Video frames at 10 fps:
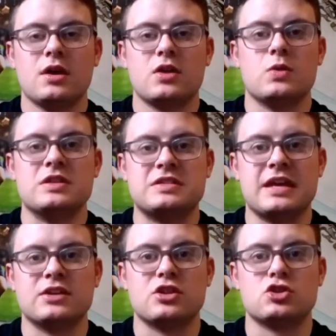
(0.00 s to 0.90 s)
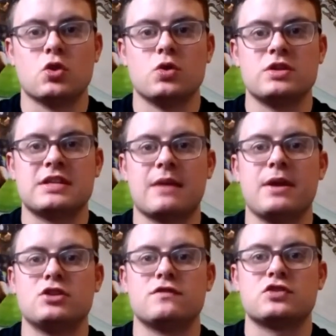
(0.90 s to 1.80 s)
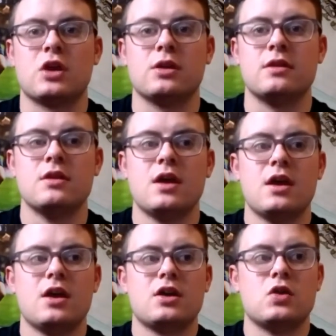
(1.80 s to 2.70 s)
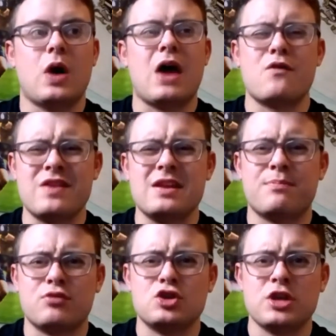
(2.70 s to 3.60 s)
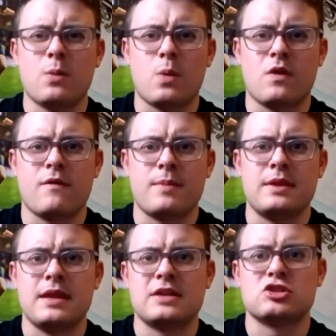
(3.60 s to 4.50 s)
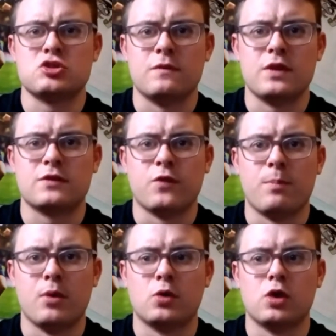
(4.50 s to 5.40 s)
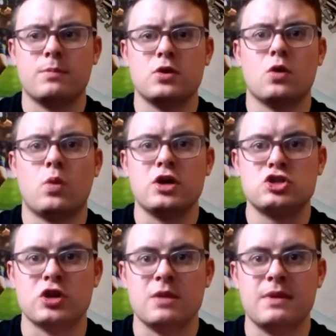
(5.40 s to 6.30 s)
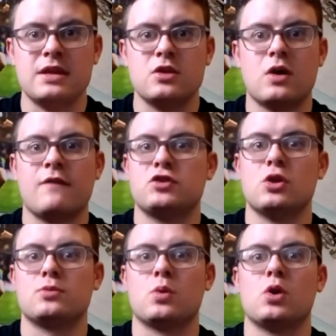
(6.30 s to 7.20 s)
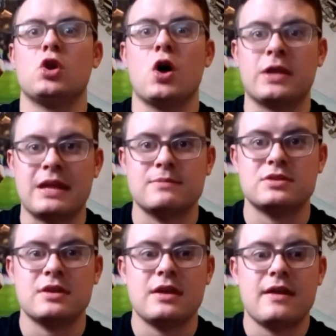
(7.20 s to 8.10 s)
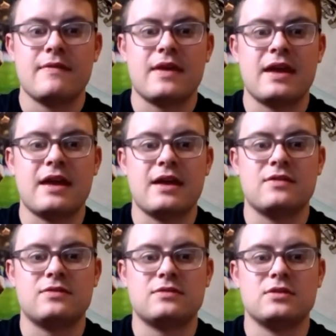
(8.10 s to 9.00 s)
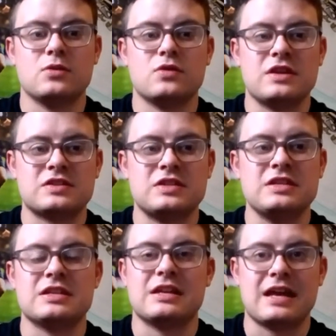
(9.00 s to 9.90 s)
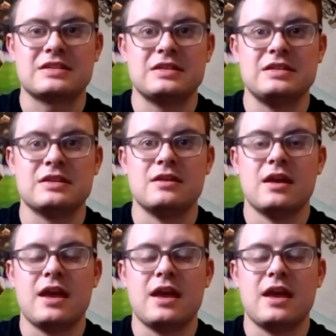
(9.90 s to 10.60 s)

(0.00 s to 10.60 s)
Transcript: You know, he's taken to the Geordies like a pinch of salt. And you know, I really appreciate what Rafa Benitez has done for this football club. You know, what he's done to me. You know, I've turned up to a lot of games, you know, this season, last season.